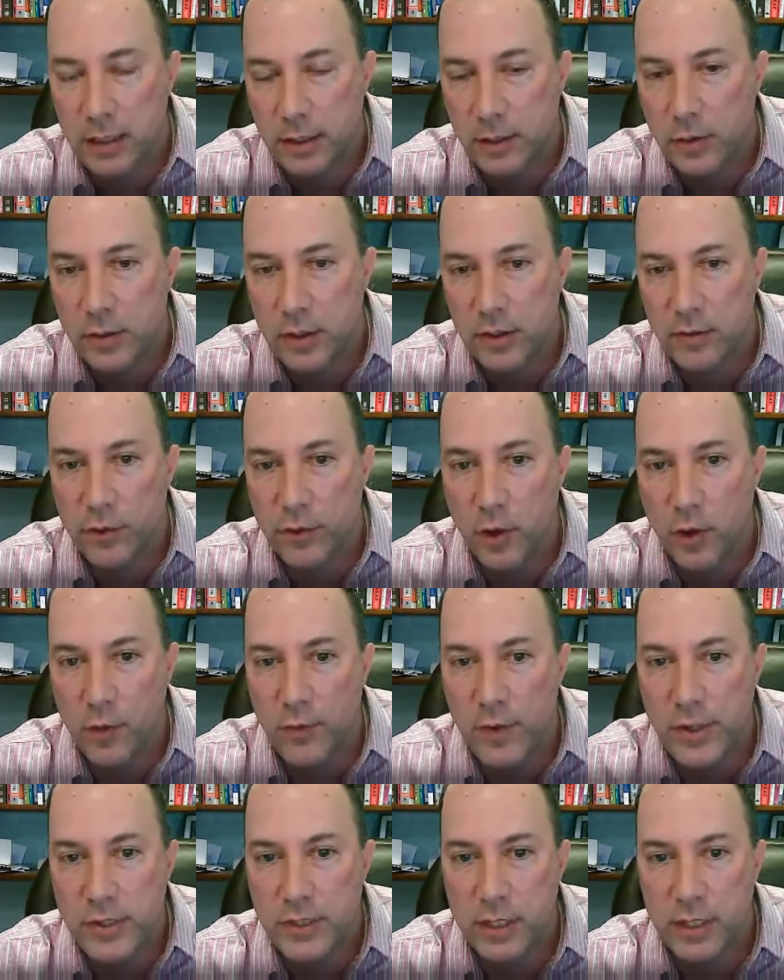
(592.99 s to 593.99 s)
you can go
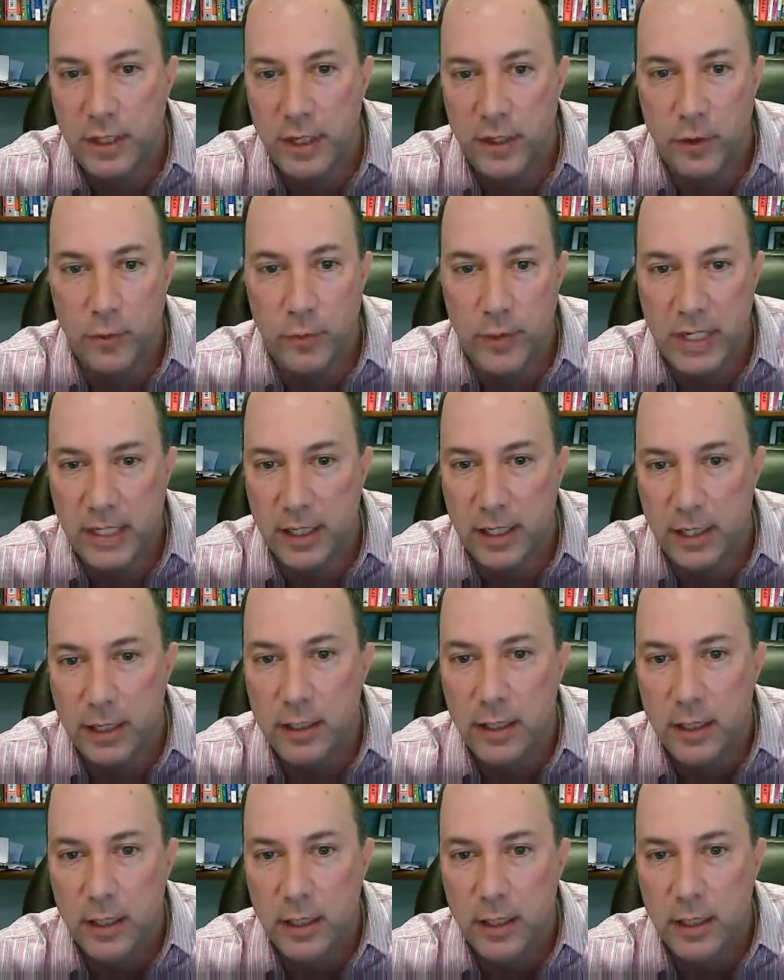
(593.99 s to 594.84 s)
visit an arena